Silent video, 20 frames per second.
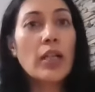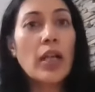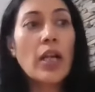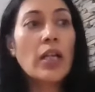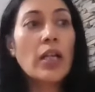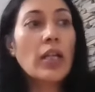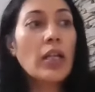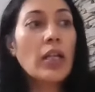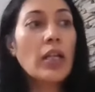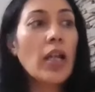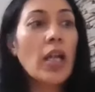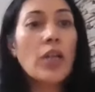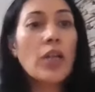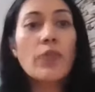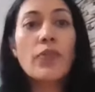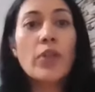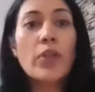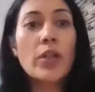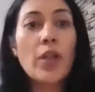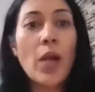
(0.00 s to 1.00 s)
a kind
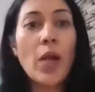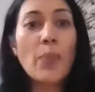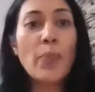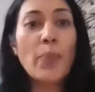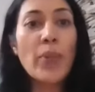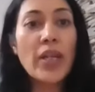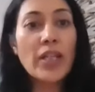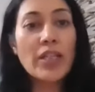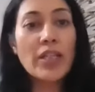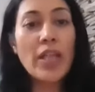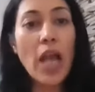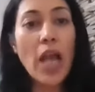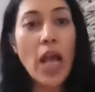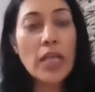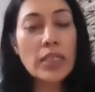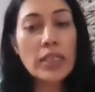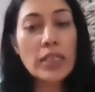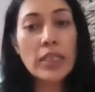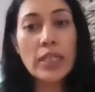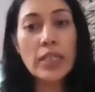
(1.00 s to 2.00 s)
of a big
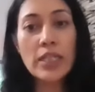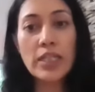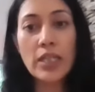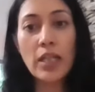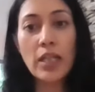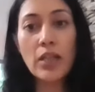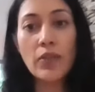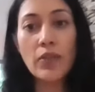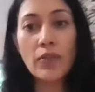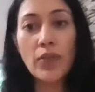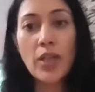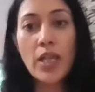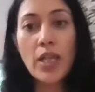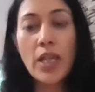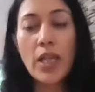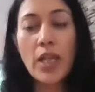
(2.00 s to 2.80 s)
task in itself.